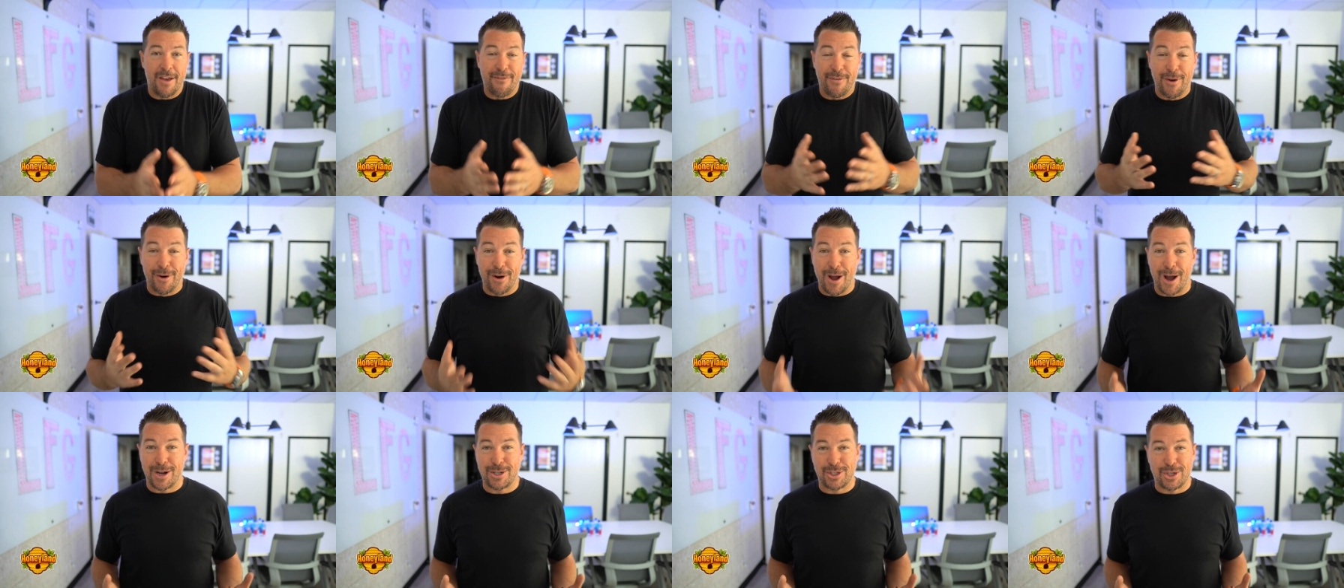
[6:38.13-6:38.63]
If
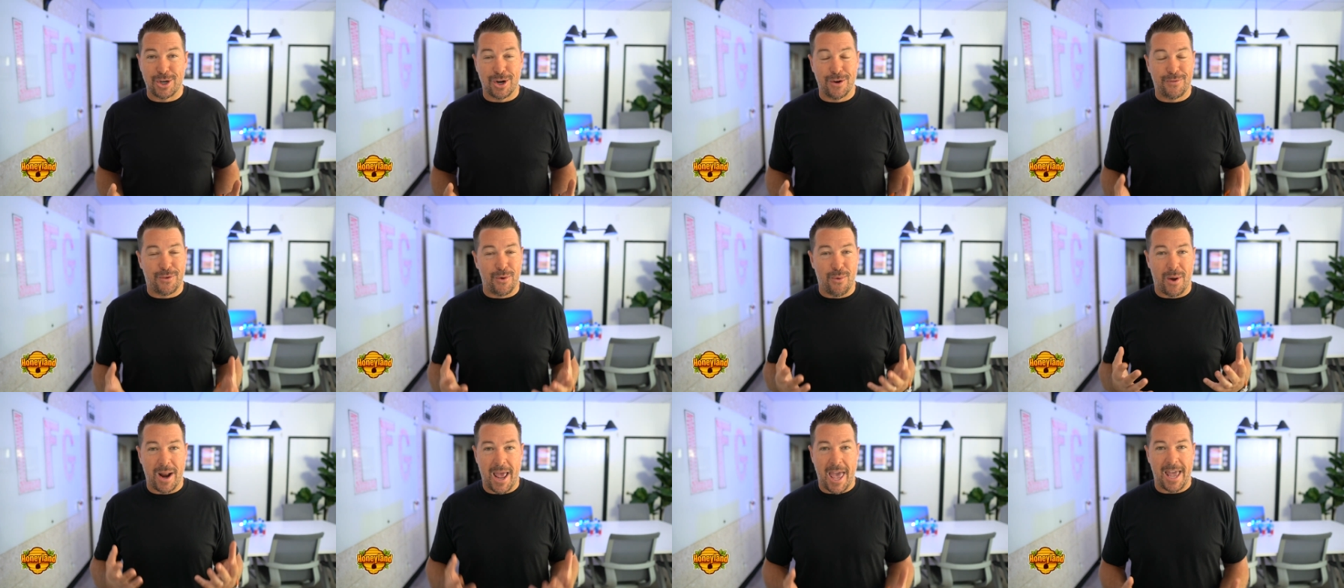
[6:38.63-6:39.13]
you're not sure
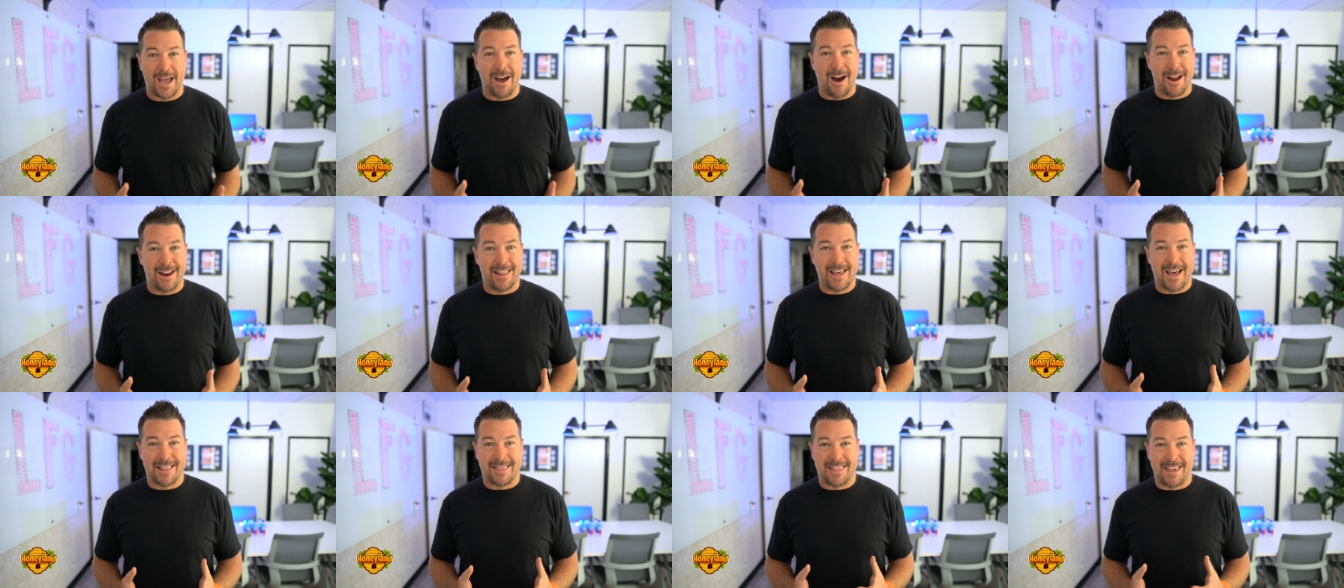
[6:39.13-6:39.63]
if you wanna hang on
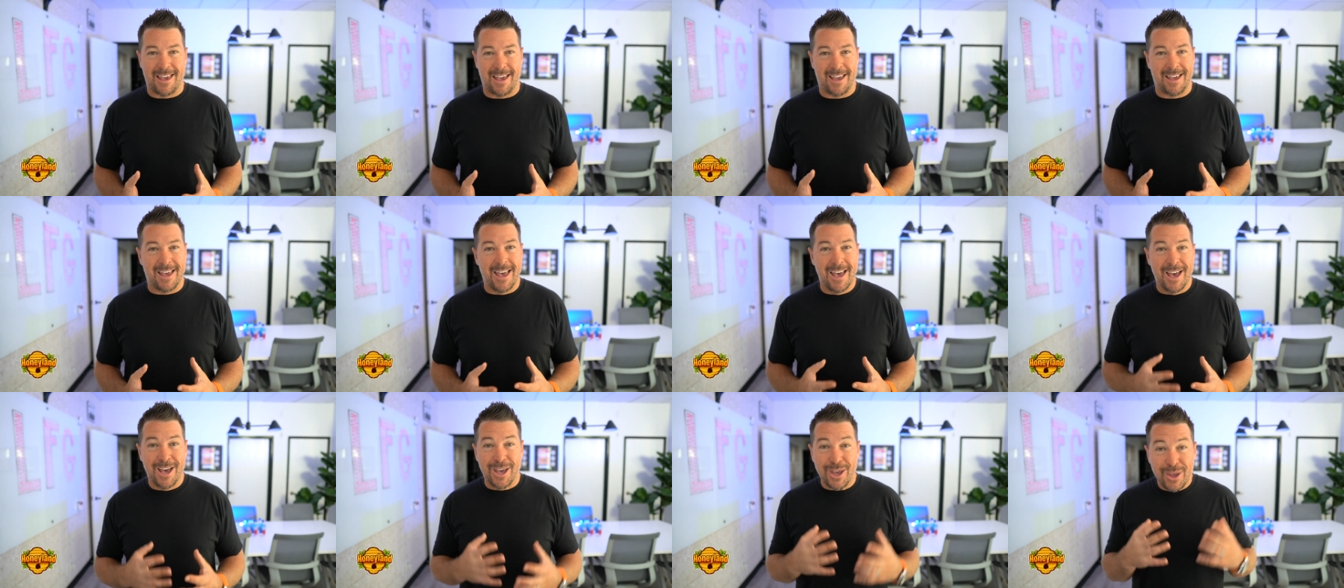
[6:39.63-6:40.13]
to that thing,